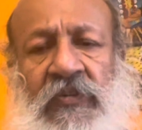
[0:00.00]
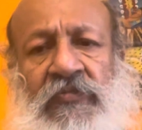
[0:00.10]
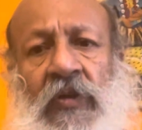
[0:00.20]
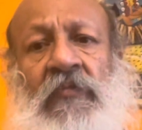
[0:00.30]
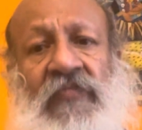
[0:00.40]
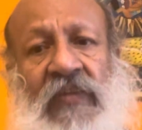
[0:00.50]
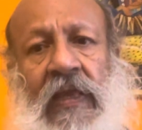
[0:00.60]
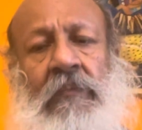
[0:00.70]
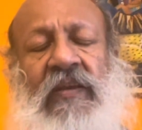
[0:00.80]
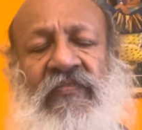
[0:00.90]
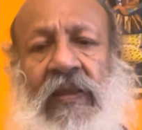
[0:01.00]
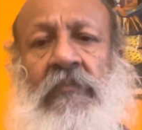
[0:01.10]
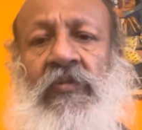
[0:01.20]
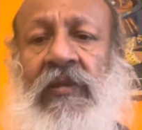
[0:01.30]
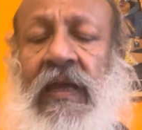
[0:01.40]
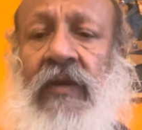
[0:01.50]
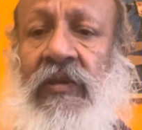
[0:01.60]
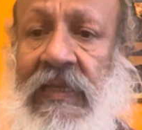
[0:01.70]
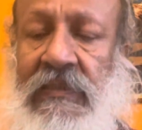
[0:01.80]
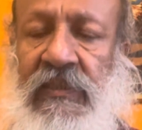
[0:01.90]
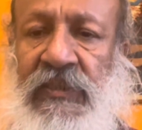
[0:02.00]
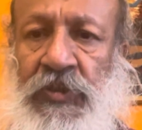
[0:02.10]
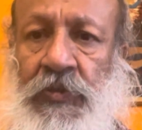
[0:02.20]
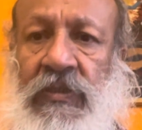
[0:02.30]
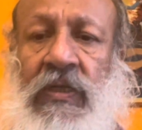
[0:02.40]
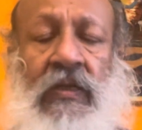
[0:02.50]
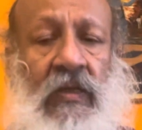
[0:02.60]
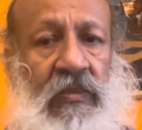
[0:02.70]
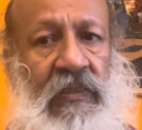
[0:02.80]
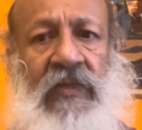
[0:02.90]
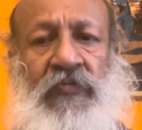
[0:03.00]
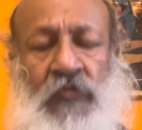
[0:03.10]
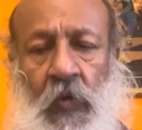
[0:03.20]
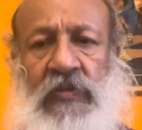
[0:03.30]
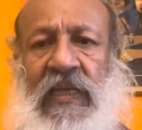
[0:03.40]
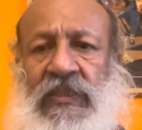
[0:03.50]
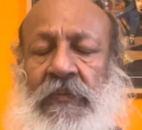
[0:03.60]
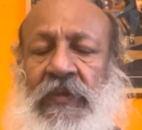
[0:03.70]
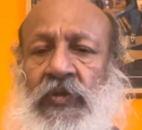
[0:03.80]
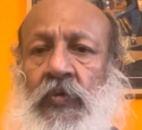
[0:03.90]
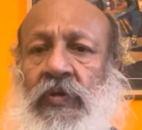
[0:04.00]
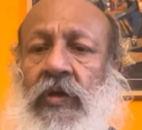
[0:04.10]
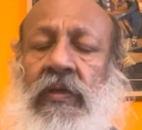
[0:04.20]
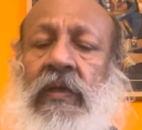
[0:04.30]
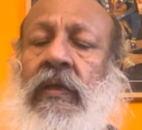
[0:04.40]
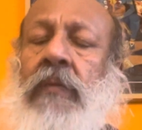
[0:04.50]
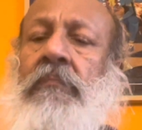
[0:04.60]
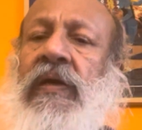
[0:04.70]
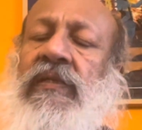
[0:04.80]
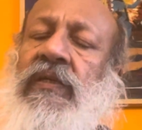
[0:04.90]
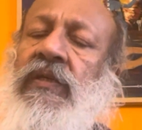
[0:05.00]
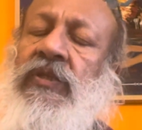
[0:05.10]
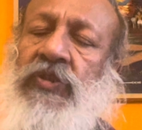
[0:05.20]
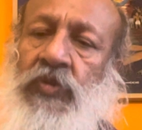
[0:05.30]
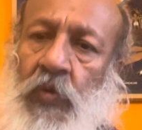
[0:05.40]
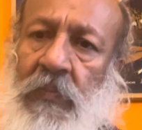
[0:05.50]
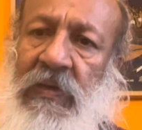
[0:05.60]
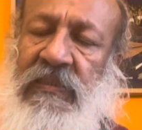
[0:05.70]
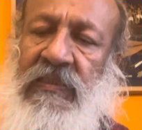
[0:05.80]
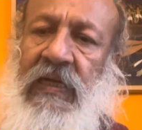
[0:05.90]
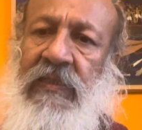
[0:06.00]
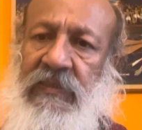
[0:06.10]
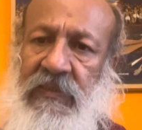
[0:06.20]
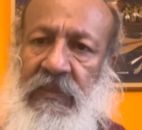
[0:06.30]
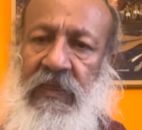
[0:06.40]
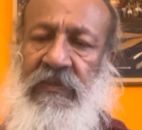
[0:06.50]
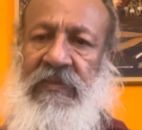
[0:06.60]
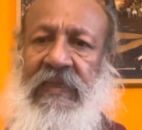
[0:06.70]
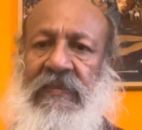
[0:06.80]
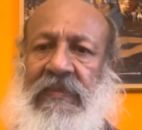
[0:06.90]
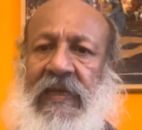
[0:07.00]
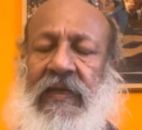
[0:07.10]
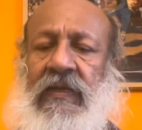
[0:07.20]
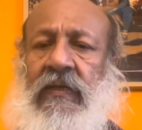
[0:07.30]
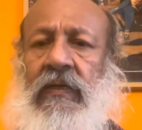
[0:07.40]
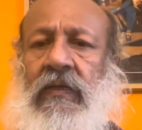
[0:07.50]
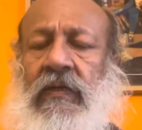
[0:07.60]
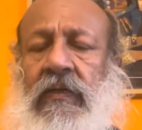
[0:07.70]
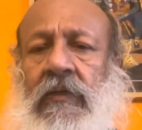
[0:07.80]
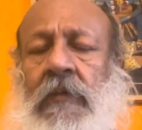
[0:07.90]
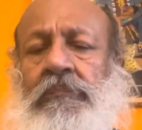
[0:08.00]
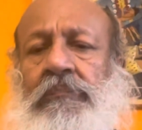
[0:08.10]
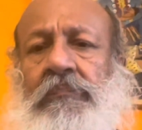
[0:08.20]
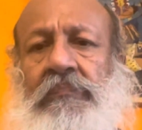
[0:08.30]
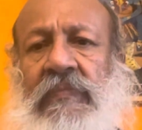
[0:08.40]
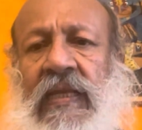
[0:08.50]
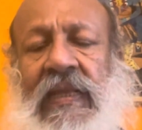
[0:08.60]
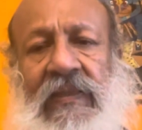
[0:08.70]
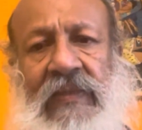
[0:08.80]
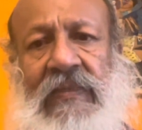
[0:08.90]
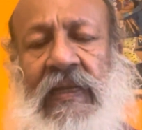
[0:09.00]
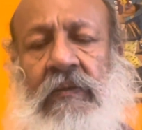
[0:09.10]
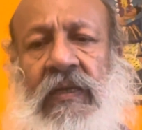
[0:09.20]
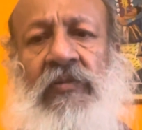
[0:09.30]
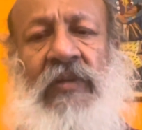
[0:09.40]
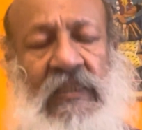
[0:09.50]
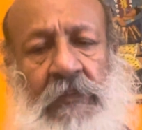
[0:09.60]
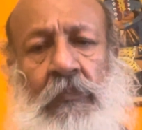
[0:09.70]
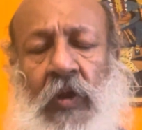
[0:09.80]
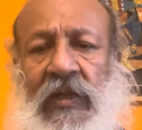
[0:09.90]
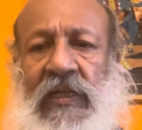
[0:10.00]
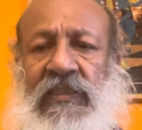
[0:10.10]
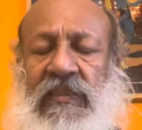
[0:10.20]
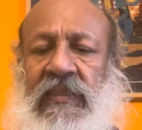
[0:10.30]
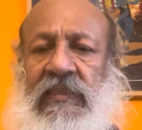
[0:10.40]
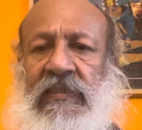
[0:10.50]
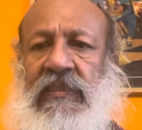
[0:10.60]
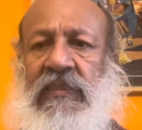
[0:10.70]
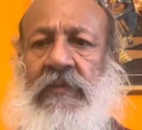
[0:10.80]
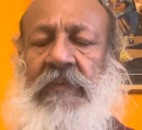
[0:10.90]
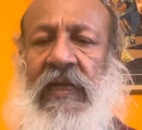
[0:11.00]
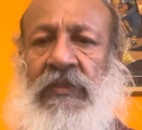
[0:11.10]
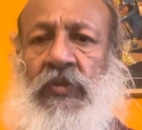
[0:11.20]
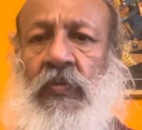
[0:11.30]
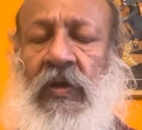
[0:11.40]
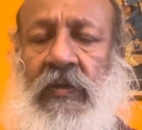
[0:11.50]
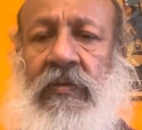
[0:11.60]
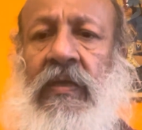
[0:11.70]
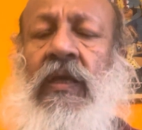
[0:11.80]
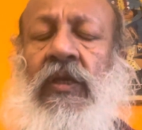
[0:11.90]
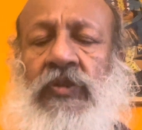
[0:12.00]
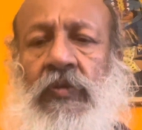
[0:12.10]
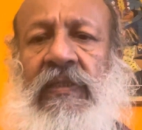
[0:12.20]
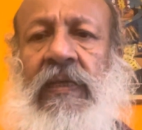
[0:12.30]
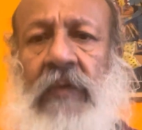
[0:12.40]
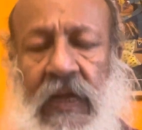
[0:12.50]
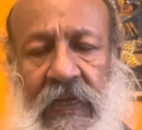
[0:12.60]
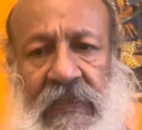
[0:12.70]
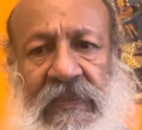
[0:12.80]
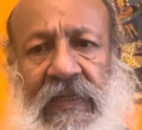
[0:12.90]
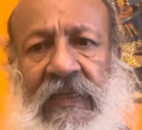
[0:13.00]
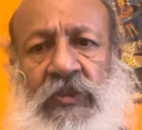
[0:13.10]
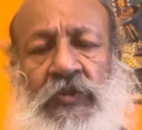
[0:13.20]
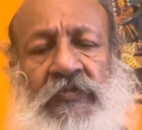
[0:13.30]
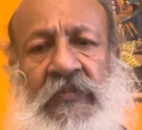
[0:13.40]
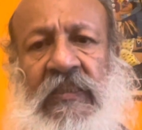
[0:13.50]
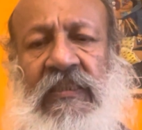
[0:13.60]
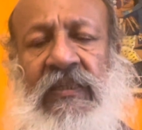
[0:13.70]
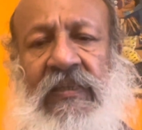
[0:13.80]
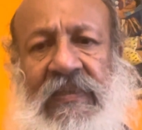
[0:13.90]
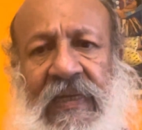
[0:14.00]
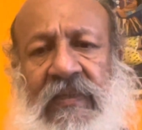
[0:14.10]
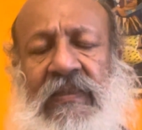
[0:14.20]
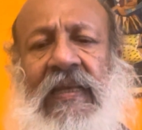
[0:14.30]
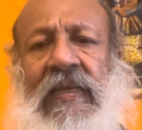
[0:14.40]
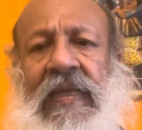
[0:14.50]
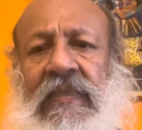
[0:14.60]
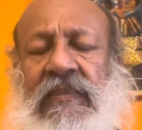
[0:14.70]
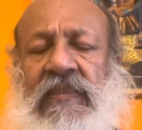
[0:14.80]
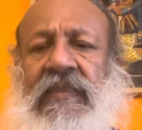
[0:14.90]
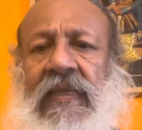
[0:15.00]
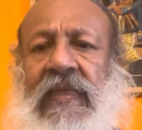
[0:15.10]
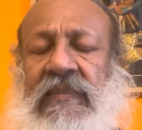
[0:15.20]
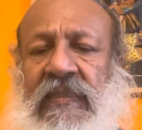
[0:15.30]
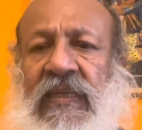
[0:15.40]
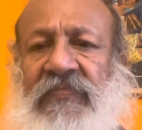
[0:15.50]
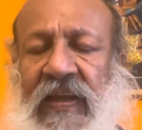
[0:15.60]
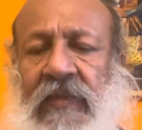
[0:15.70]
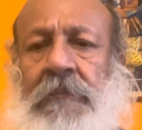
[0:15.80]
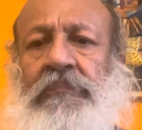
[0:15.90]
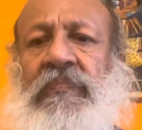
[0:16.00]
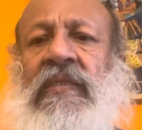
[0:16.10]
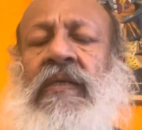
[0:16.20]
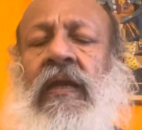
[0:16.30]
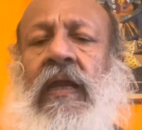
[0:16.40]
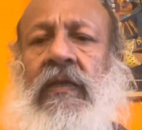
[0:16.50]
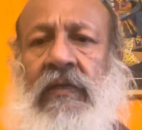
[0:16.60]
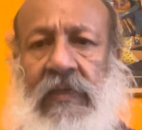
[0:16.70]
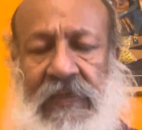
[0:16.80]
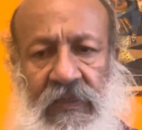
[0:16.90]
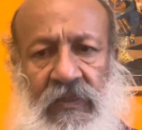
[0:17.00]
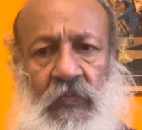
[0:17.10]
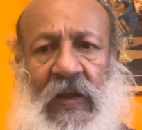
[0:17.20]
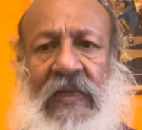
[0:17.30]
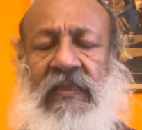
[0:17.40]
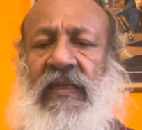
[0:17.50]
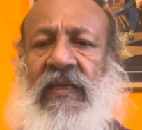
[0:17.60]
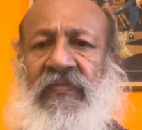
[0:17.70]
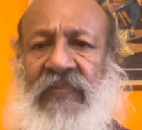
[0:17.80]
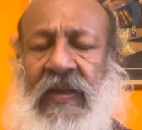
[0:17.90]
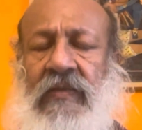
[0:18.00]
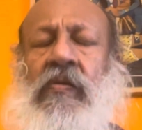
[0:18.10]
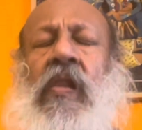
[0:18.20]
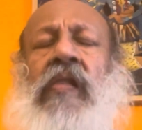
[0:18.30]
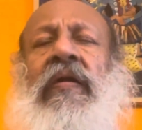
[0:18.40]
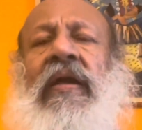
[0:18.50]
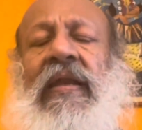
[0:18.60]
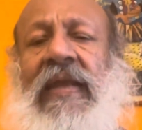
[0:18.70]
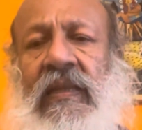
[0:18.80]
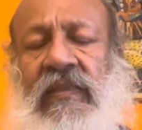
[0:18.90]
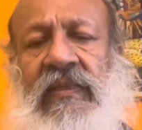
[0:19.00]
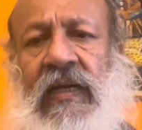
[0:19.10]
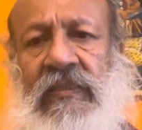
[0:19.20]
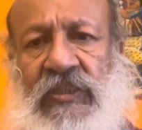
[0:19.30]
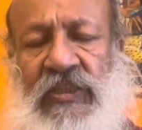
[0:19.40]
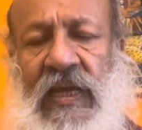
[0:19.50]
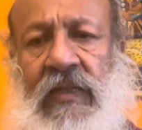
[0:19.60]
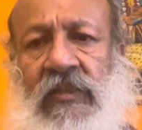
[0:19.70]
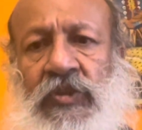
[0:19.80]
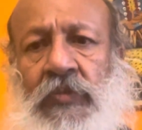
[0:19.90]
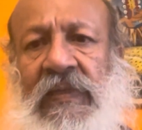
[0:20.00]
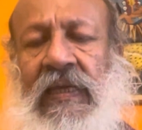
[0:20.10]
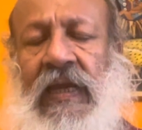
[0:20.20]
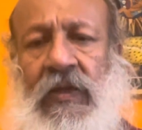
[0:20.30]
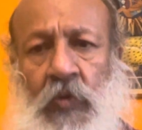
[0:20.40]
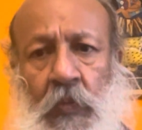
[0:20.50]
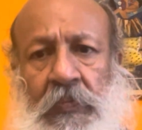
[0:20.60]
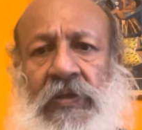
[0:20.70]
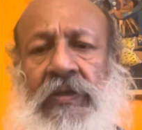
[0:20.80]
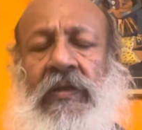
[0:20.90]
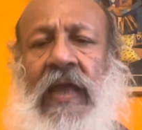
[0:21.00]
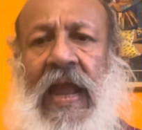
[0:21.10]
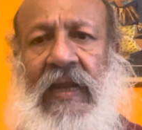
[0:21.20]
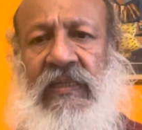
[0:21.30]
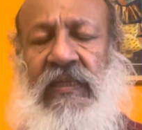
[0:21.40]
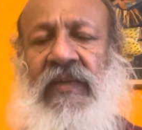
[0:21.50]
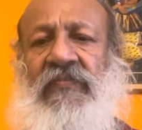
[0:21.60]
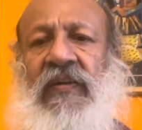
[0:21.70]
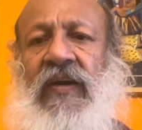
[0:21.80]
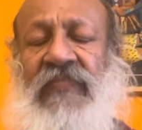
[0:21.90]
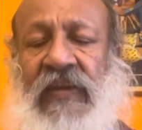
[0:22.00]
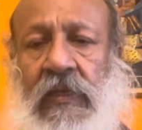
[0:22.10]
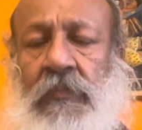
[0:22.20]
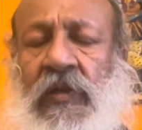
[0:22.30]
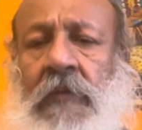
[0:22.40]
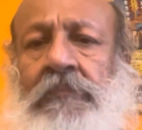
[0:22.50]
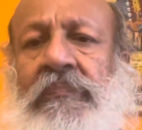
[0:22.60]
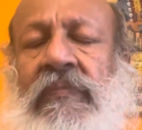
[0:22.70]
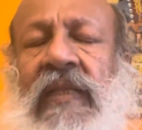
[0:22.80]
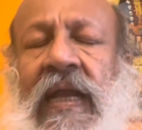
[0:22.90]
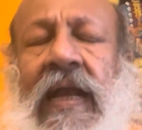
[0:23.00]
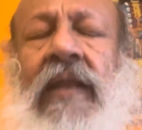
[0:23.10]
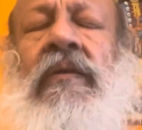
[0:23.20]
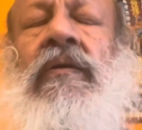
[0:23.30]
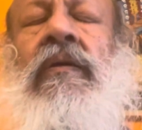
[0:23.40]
from phlegm and phlegm related issues, that of course has to be thrown out, but so must other things like anything that creates blockages in the system and so on. So the idea is to first create the cleansing effect, create the widening effect, get the other channels to be open, active, available, and